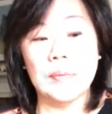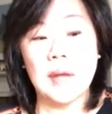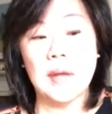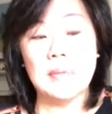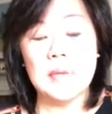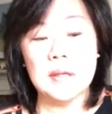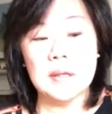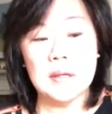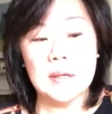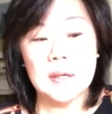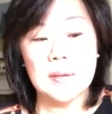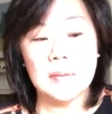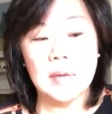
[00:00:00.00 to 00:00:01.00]
I've been
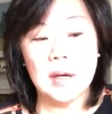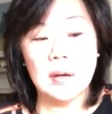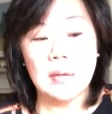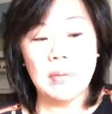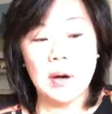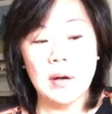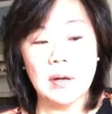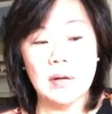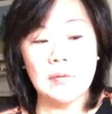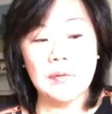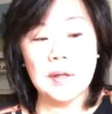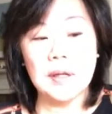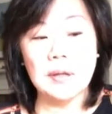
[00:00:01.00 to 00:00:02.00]
a part
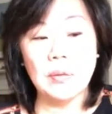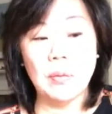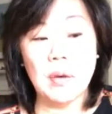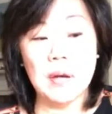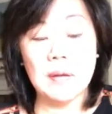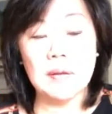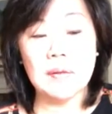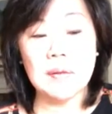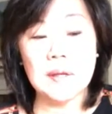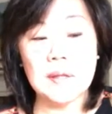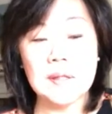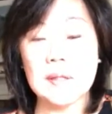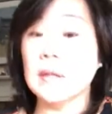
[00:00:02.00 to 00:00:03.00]
of. And then one of the
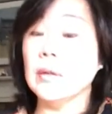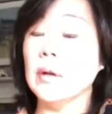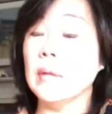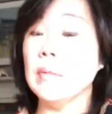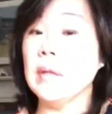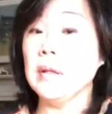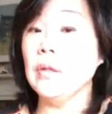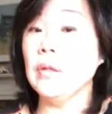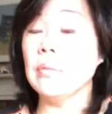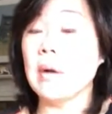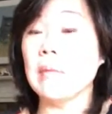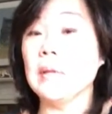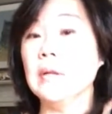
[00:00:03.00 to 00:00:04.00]
things I mean, you
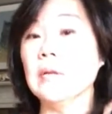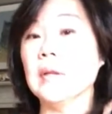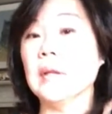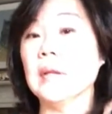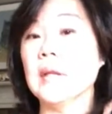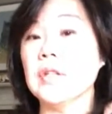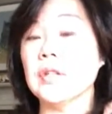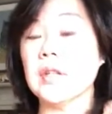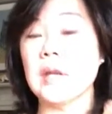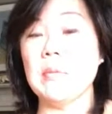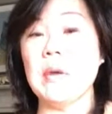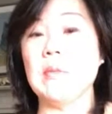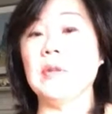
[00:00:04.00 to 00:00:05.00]
probably know that they just
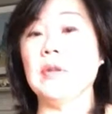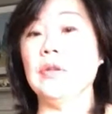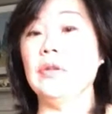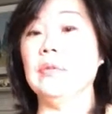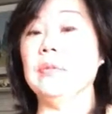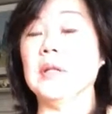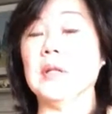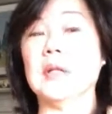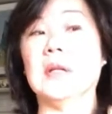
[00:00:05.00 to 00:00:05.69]
came out with a new book